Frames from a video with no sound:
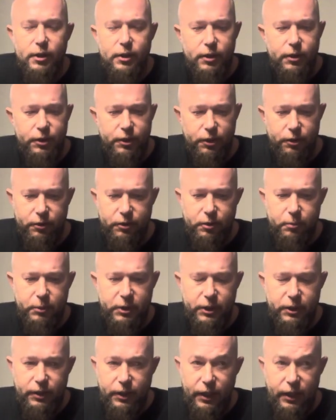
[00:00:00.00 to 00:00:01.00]
You know, it could
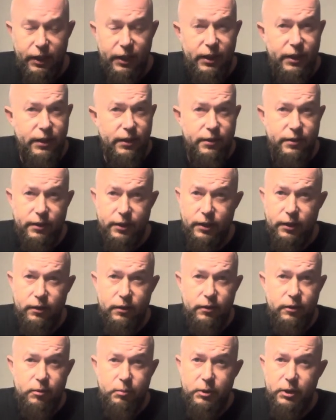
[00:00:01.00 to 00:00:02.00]
be anything.
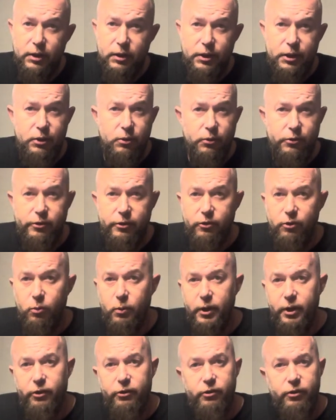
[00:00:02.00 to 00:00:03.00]
It could be a legal
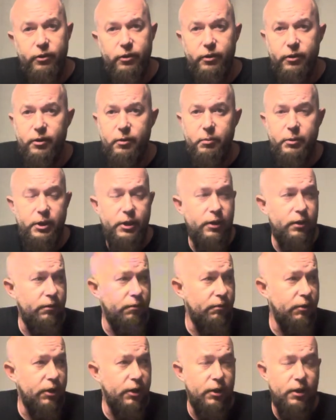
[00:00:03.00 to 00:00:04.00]
situation. It could be
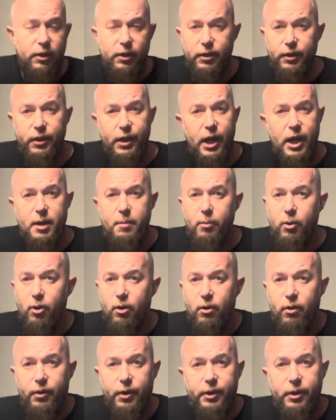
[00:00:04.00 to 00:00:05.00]
a
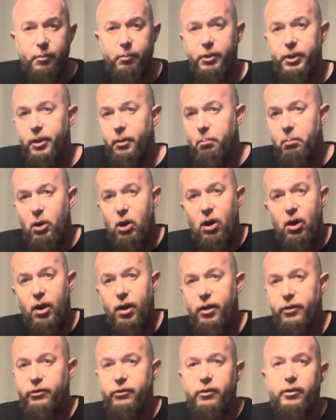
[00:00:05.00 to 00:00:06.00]
neighbor. It could be a
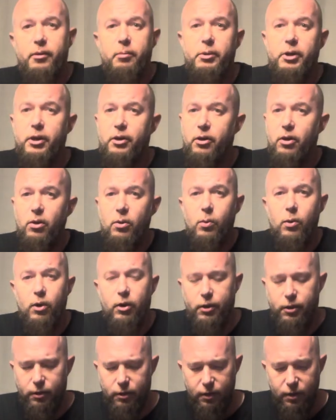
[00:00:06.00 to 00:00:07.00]
boss. It could be a
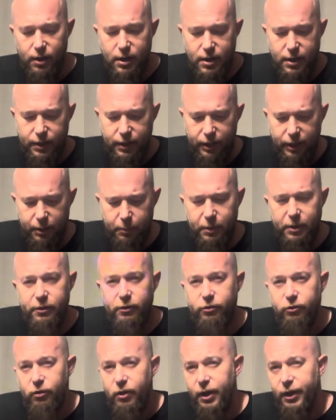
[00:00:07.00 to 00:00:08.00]
coworker. Anybody that's
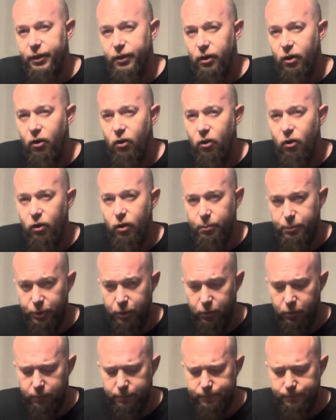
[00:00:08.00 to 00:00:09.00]
trying to harm you.